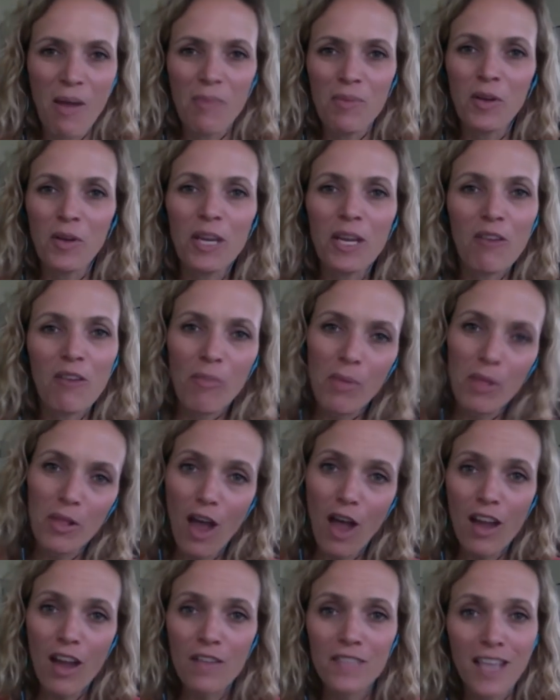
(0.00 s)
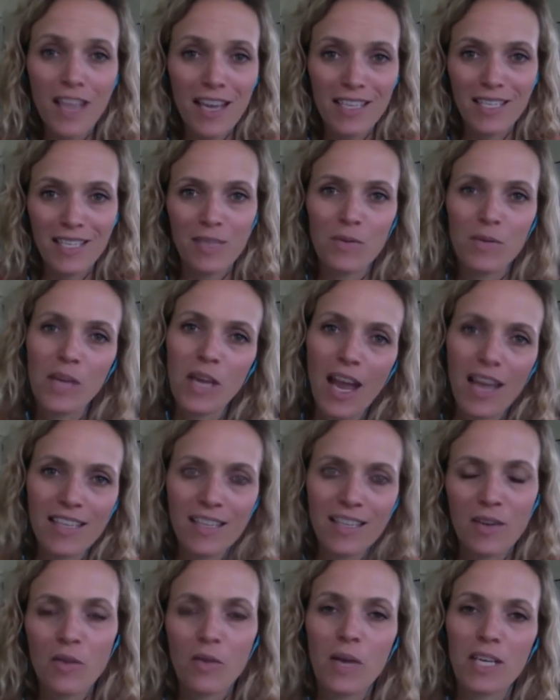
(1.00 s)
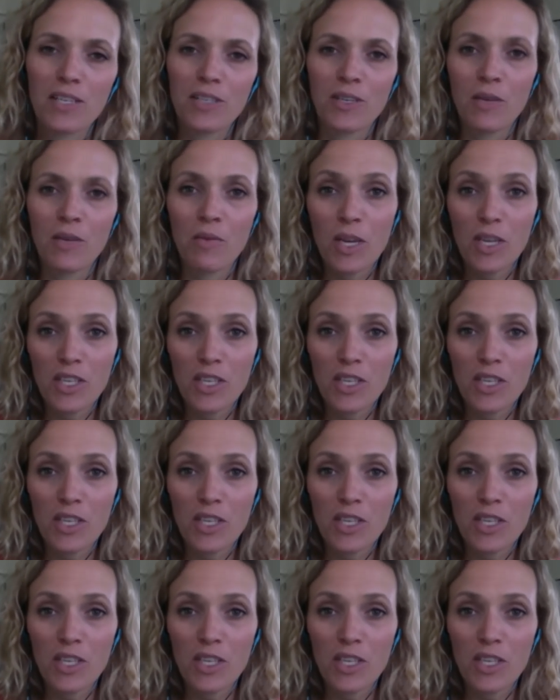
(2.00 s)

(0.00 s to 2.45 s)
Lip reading: you'll hear from a lot of scientists when you ask a question,